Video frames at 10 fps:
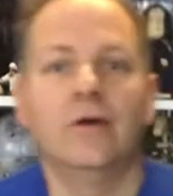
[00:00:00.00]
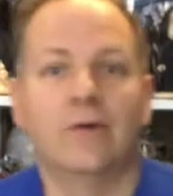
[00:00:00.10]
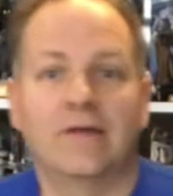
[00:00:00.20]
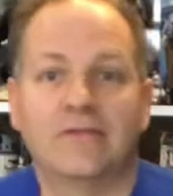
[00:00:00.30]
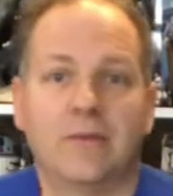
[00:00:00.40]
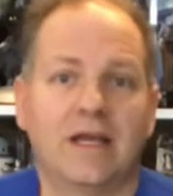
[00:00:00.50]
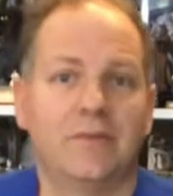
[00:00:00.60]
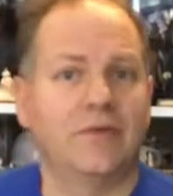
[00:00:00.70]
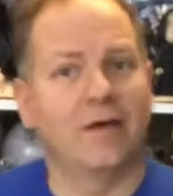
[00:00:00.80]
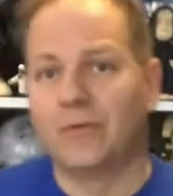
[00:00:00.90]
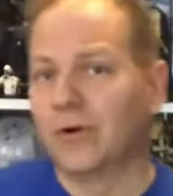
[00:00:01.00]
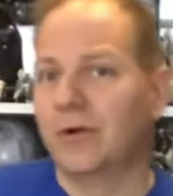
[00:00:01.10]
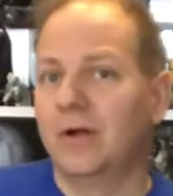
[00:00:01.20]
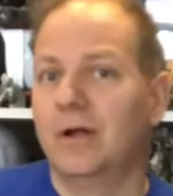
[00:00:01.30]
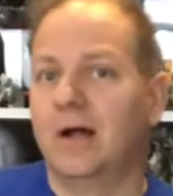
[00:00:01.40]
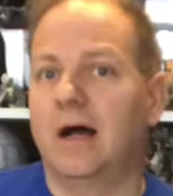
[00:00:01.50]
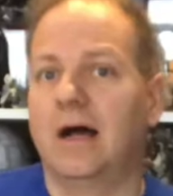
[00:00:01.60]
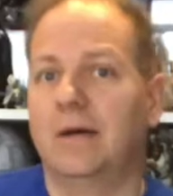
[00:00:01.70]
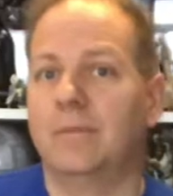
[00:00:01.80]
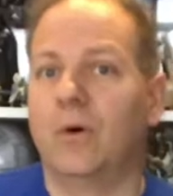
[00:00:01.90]
We have some items that were
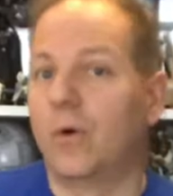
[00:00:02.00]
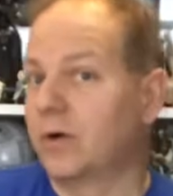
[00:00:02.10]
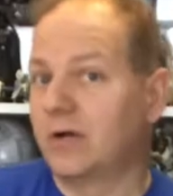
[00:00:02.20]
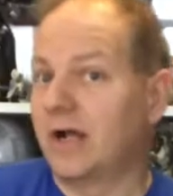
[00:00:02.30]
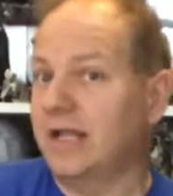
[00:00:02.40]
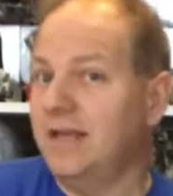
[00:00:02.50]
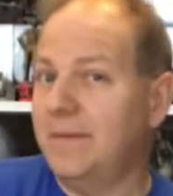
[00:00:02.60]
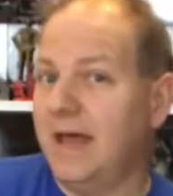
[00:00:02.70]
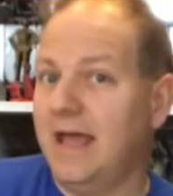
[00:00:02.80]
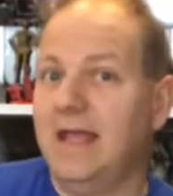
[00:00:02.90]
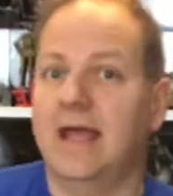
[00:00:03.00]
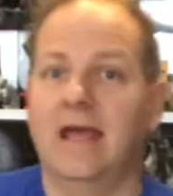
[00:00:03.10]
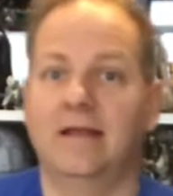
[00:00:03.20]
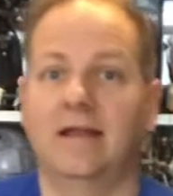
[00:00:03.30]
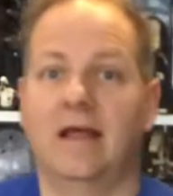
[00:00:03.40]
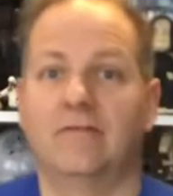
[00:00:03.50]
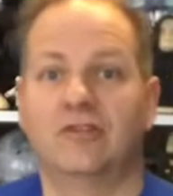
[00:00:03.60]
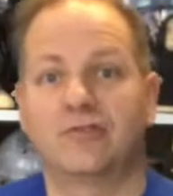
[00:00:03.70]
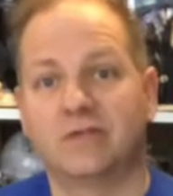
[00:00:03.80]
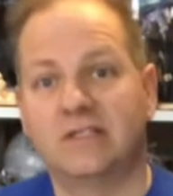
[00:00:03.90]
ordered on eBay and I've
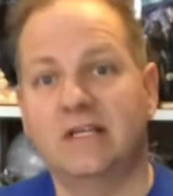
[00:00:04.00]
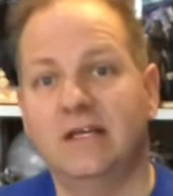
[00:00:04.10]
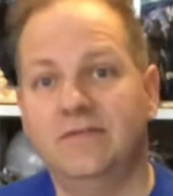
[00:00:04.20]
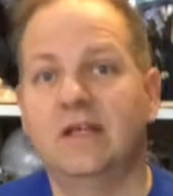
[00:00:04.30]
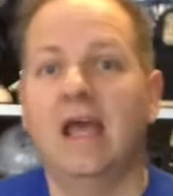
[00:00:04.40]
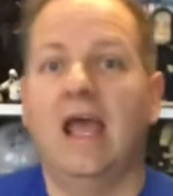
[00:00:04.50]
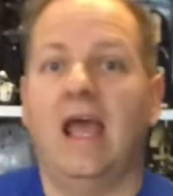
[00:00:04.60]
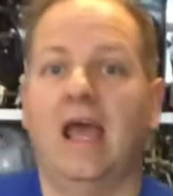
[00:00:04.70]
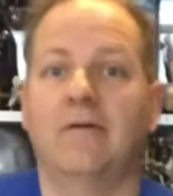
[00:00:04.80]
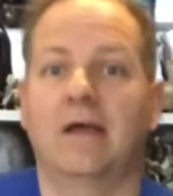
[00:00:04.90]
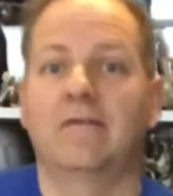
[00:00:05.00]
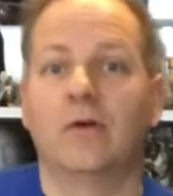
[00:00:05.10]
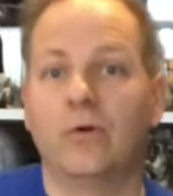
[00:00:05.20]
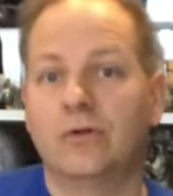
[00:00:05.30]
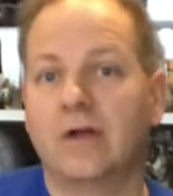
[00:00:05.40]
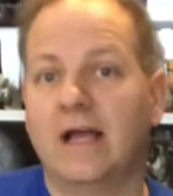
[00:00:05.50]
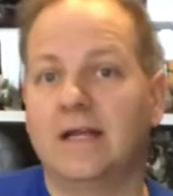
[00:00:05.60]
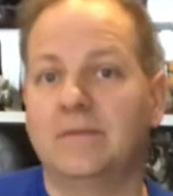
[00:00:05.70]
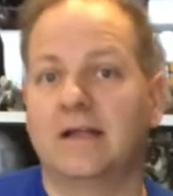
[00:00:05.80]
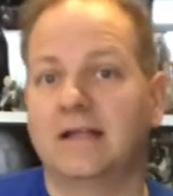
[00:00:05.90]
just received, and we have an older
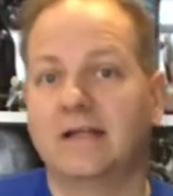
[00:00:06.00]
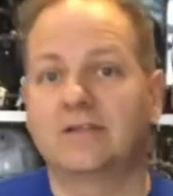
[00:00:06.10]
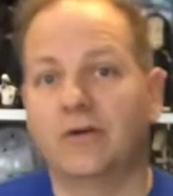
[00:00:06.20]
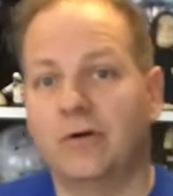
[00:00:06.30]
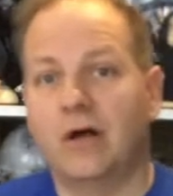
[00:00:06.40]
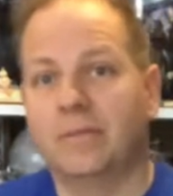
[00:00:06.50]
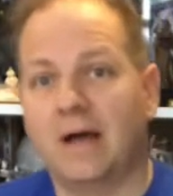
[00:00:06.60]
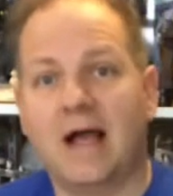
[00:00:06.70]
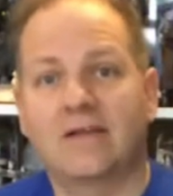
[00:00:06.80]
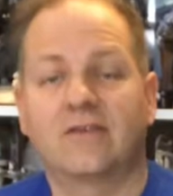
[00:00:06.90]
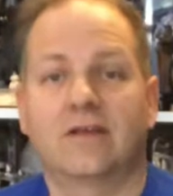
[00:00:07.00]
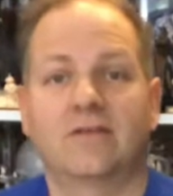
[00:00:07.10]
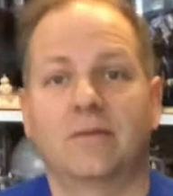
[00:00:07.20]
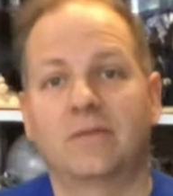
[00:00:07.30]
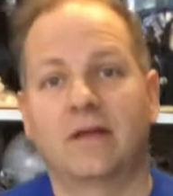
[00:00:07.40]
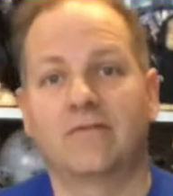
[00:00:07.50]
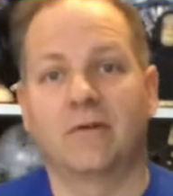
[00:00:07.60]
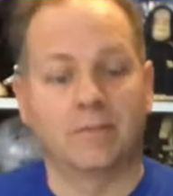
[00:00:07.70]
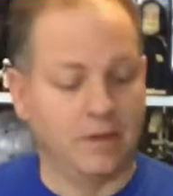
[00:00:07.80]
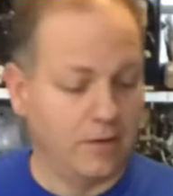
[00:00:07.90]
item that I'd like to unbox, something from